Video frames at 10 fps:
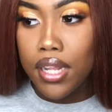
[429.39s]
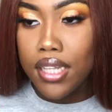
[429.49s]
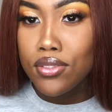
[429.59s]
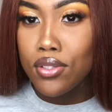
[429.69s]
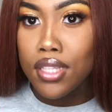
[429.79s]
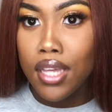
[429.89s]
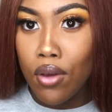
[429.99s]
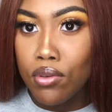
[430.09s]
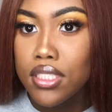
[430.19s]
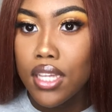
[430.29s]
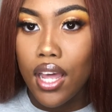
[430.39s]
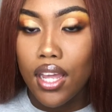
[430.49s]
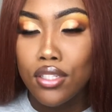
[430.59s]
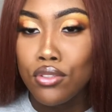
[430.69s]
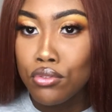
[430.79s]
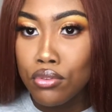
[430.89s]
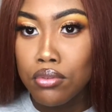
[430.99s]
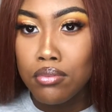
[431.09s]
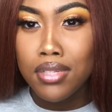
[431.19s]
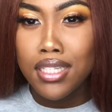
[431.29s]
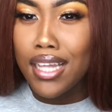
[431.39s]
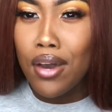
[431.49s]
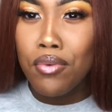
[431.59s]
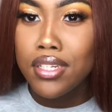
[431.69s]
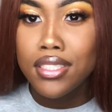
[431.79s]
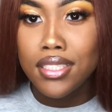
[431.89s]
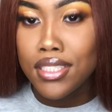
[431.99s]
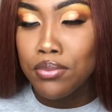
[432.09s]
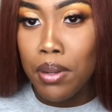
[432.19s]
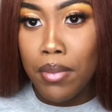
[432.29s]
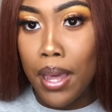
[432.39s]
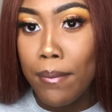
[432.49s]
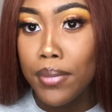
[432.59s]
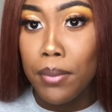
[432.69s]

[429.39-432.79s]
That's the only thing I wish I knew, but that wouldn't have changed my mind.